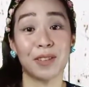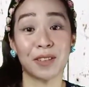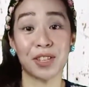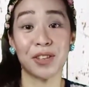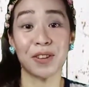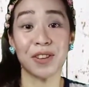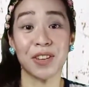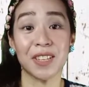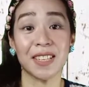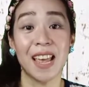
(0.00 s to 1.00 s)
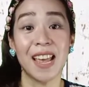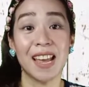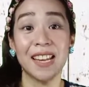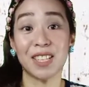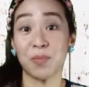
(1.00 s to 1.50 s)
luxurious
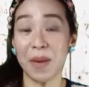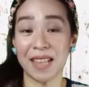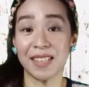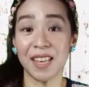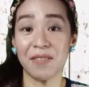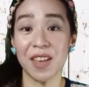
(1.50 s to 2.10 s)
and expensive.